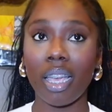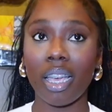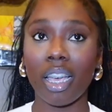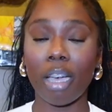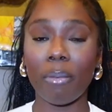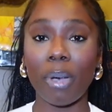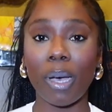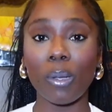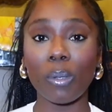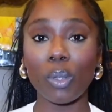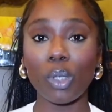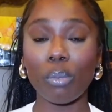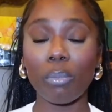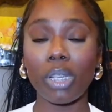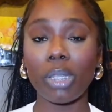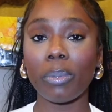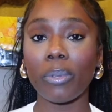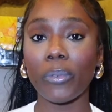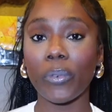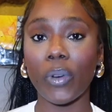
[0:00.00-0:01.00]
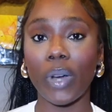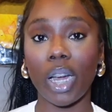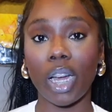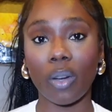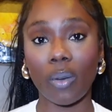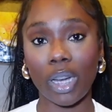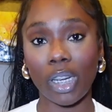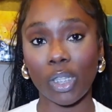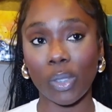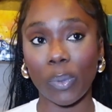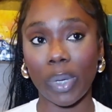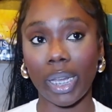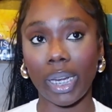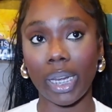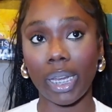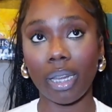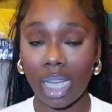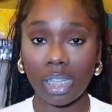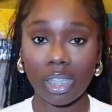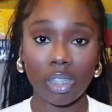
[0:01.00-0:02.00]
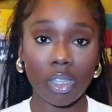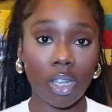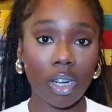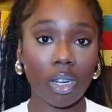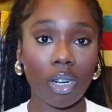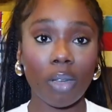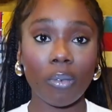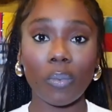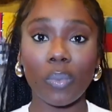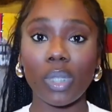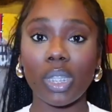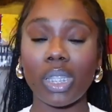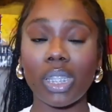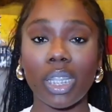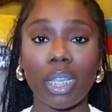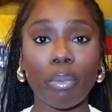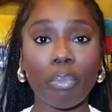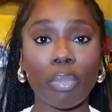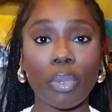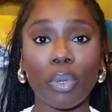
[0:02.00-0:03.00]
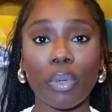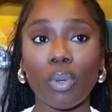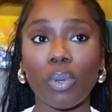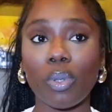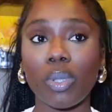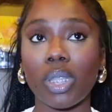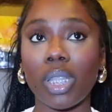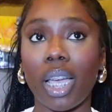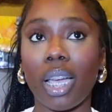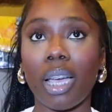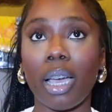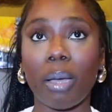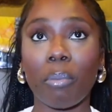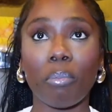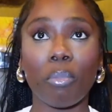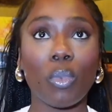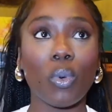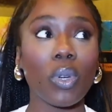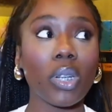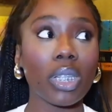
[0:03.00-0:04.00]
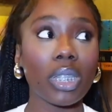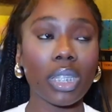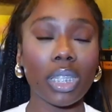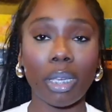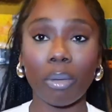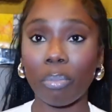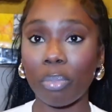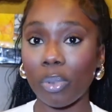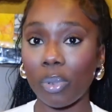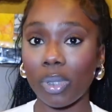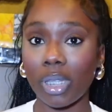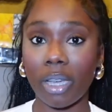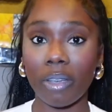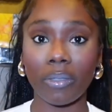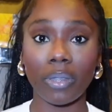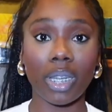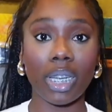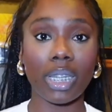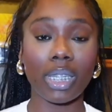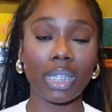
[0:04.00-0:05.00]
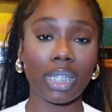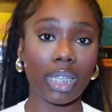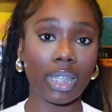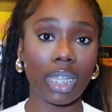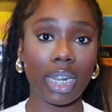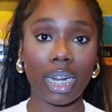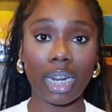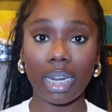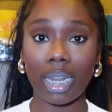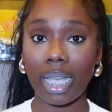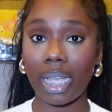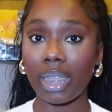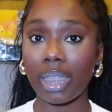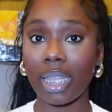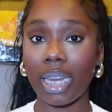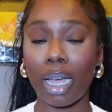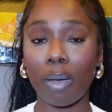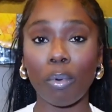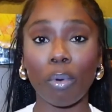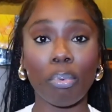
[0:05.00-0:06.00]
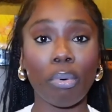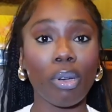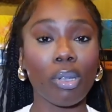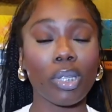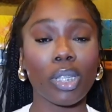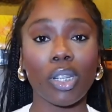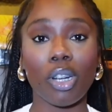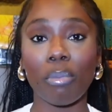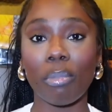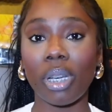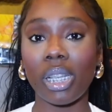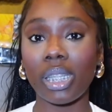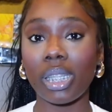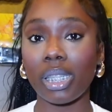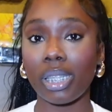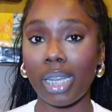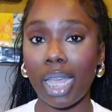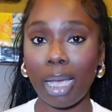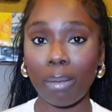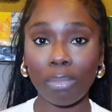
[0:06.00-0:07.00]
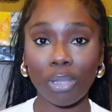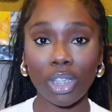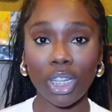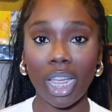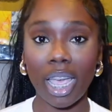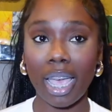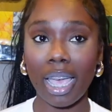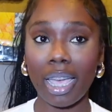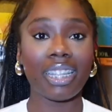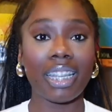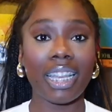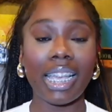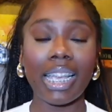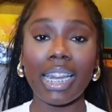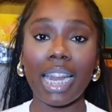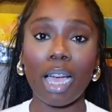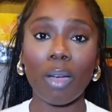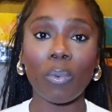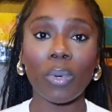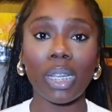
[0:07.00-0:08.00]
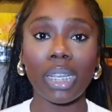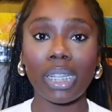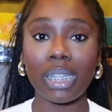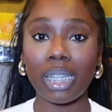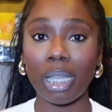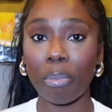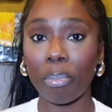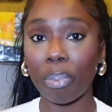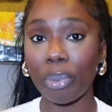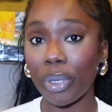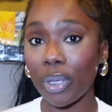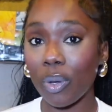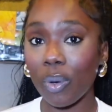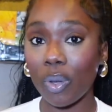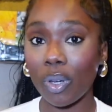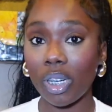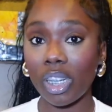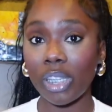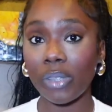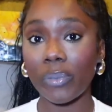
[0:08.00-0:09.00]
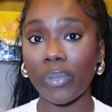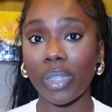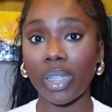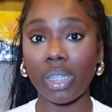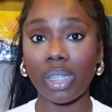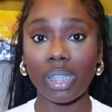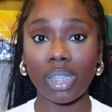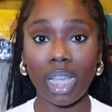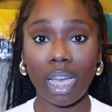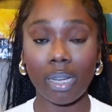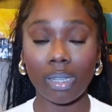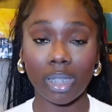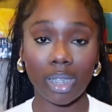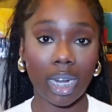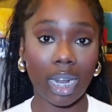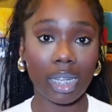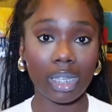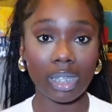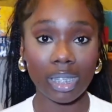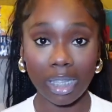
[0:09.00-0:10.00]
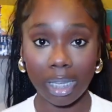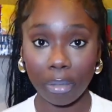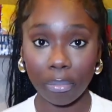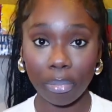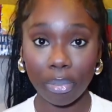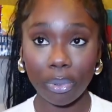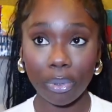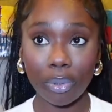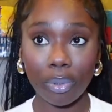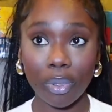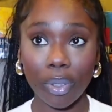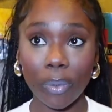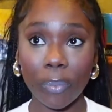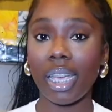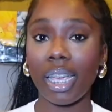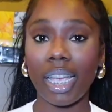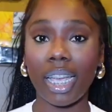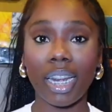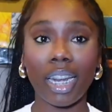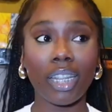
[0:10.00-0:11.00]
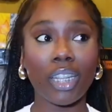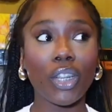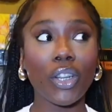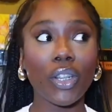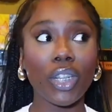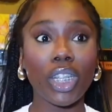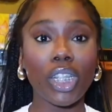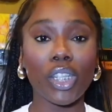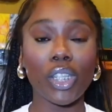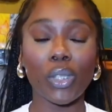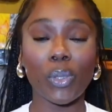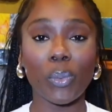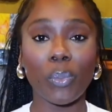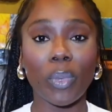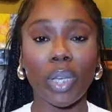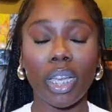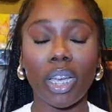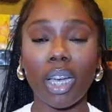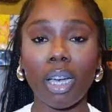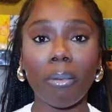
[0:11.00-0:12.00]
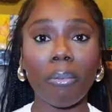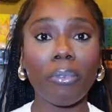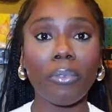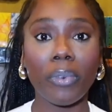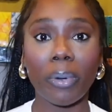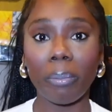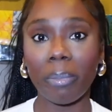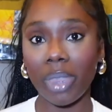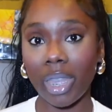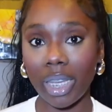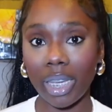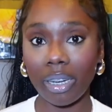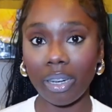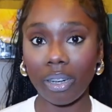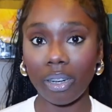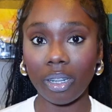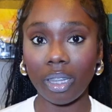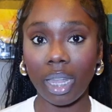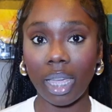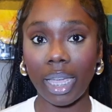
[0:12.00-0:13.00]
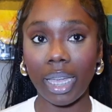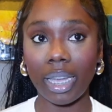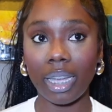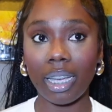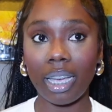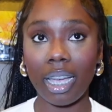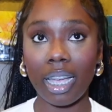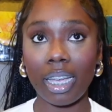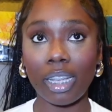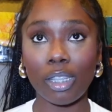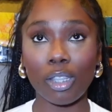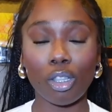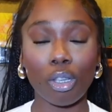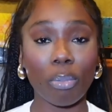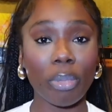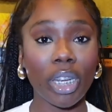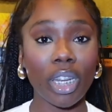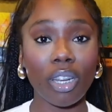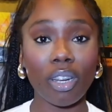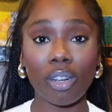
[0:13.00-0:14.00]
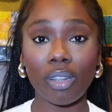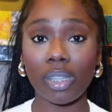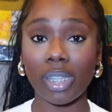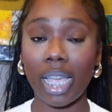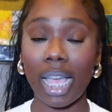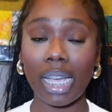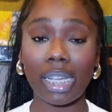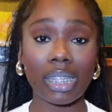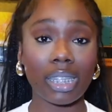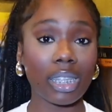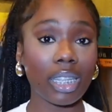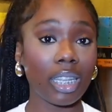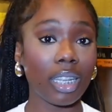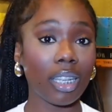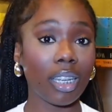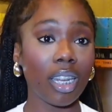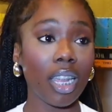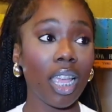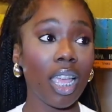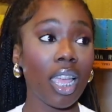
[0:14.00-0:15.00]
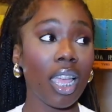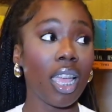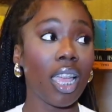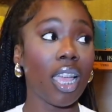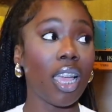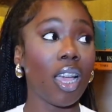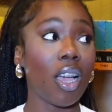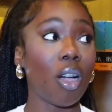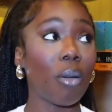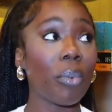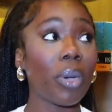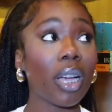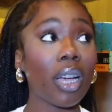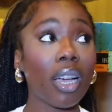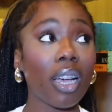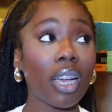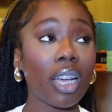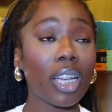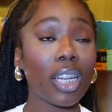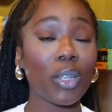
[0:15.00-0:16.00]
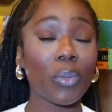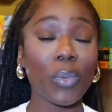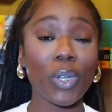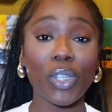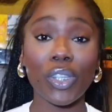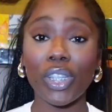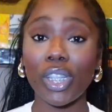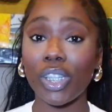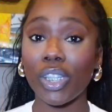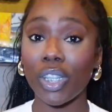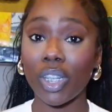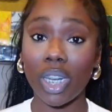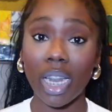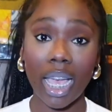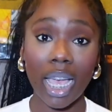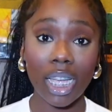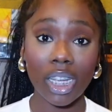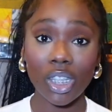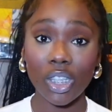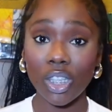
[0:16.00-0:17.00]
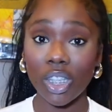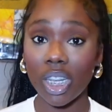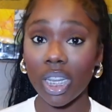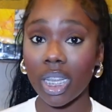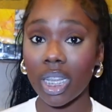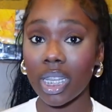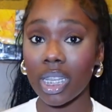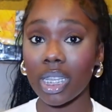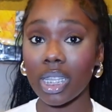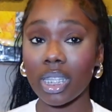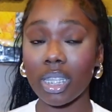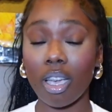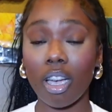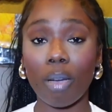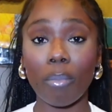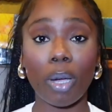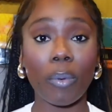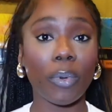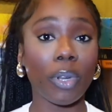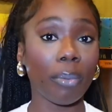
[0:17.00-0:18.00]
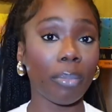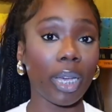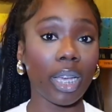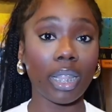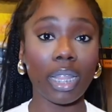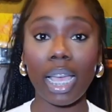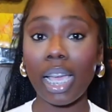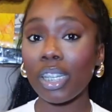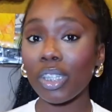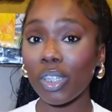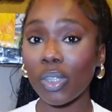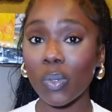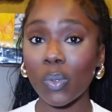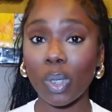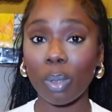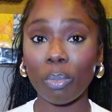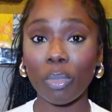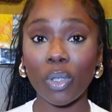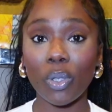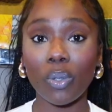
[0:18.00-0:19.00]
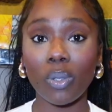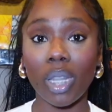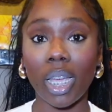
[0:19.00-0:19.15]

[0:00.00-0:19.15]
About 2 months before I graduated. I started off with samples. I got more samples after I seen that I liked it. I would post it on my Snapchat and I would accept pre-orders for the styles that I sampled. And it literally just went up from there. Like, I had so many girls asking, oh my God, where'd you get your lashes? I want to buy lashes from you.